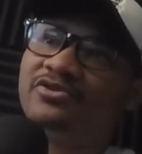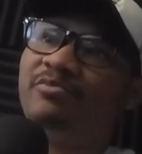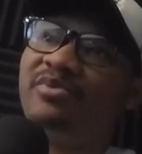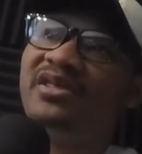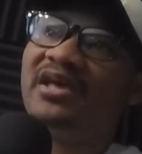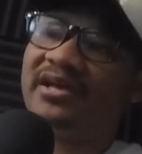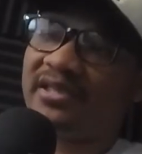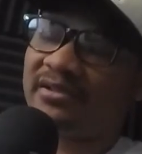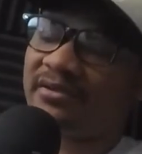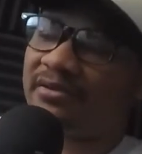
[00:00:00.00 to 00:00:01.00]
a
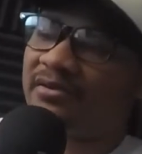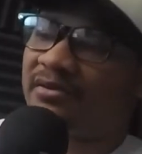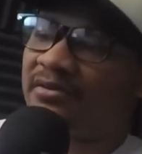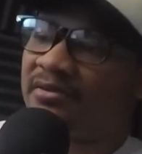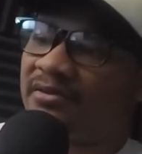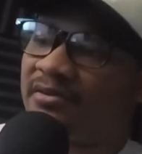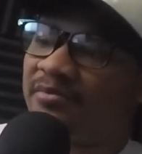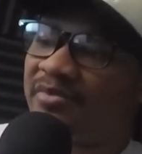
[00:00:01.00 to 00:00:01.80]
killer, but